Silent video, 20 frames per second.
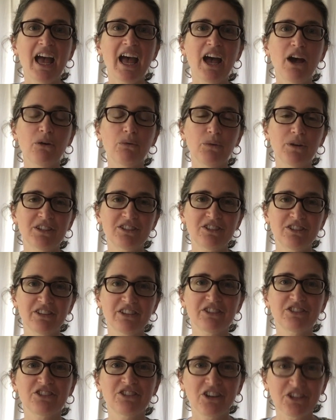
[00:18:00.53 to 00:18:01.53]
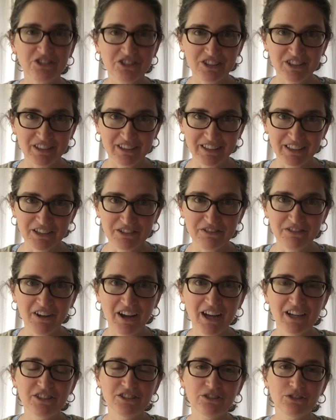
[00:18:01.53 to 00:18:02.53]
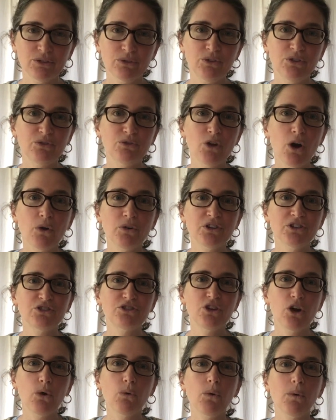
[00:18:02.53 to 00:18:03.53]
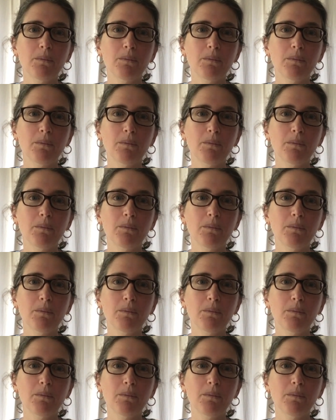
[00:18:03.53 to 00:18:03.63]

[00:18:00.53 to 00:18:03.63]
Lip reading: at which the starch solidifies, so you know your dough will